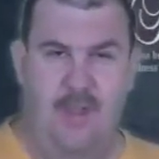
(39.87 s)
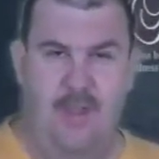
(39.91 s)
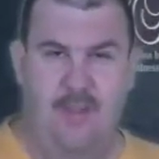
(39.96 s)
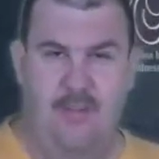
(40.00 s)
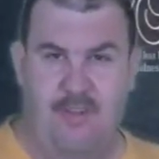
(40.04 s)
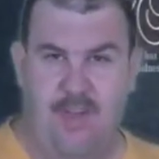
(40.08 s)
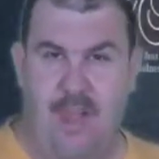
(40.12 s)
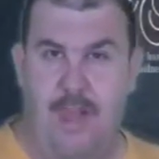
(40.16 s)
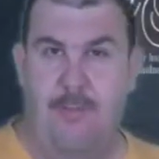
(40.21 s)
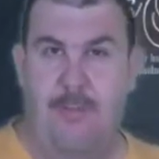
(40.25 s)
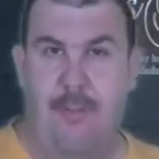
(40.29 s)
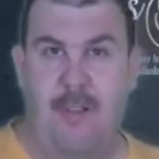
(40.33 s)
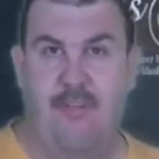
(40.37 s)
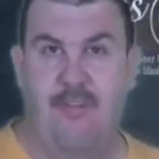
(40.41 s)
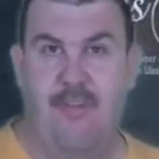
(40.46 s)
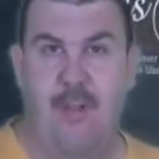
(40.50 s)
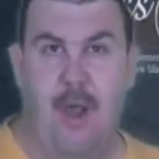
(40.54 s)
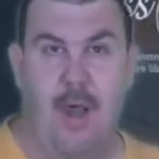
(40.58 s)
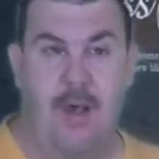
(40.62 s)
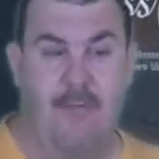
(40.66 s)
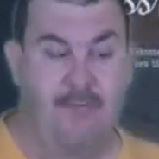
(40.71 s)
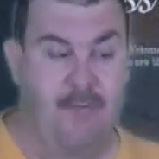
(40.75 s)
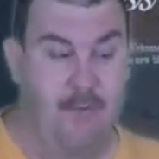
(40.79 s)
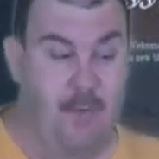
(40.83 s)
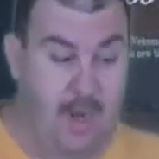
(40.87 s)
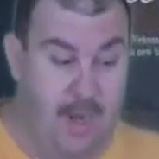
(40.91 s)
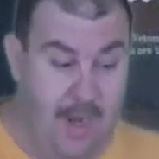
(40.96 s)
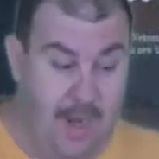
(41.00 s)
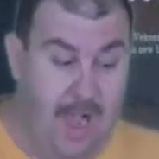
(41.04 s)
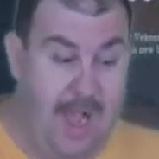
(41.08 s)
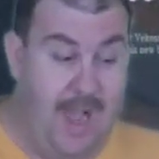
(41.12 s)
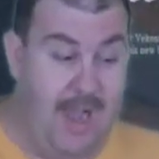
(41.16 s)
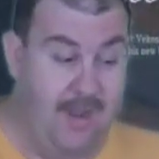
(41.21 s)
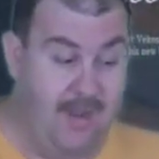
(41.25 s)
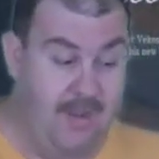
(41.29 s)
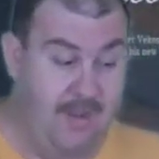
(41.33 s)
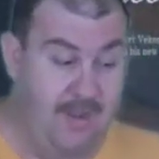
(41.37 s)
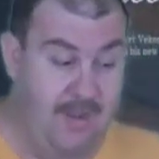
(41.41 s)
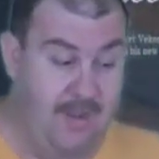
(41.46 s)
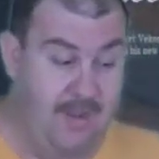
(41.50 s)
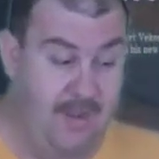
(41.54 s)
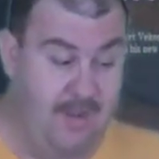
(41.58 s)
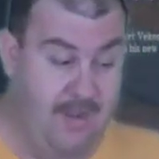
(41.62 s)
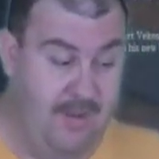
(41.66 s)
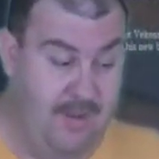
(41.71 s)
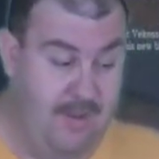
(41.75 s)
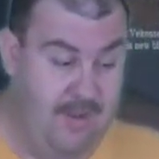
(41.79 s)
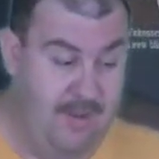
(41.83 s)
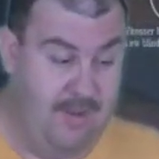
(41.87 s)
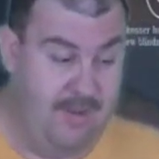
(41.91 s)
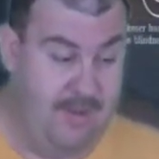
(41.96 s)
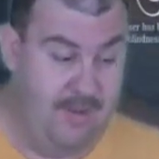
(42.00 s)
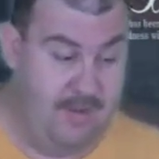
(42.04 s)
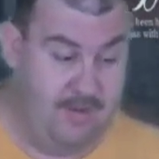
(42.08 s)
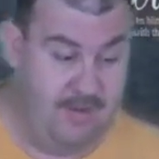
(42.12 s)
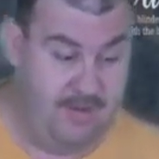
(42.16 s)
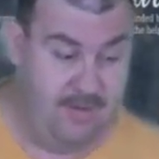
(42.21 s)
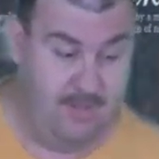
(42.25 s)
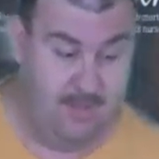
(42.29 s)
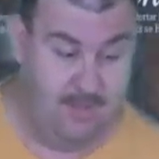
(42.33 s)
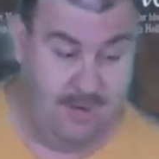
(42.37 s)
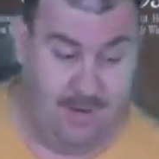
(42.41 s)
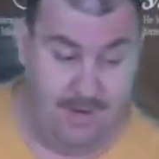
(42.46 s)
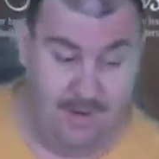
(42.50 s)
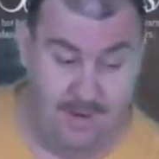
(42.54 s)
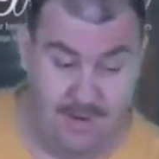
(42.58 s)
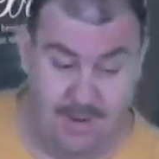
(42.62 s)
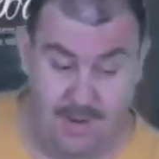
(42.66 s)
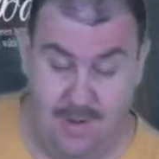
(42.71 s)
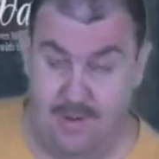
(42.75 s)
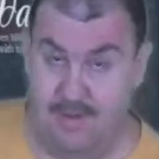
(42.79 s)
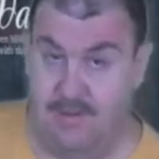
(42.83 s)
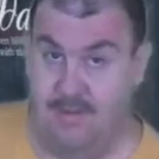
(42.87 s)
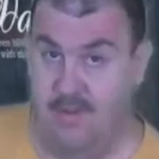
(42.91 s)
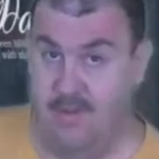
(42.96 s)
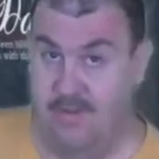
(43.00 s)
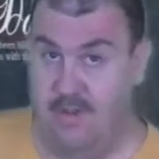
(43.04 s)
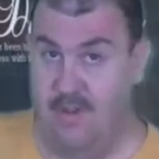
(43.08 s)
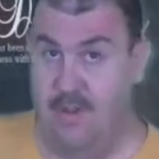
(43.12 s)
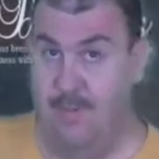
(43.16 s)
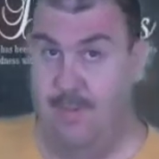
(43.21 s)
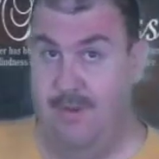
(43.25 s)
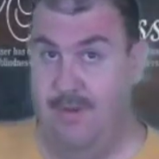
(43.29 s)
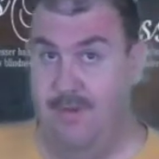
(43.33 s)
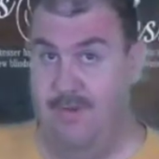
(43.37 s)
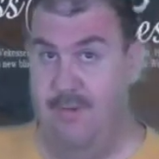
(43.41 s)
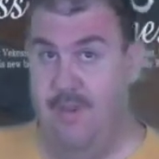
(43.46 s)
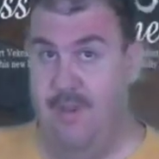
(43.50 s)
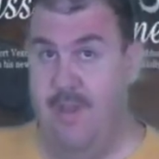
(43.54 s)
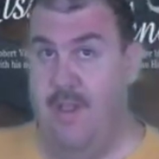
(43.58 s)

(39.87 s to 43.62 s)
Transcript: Sight means an awful lot to us as humans.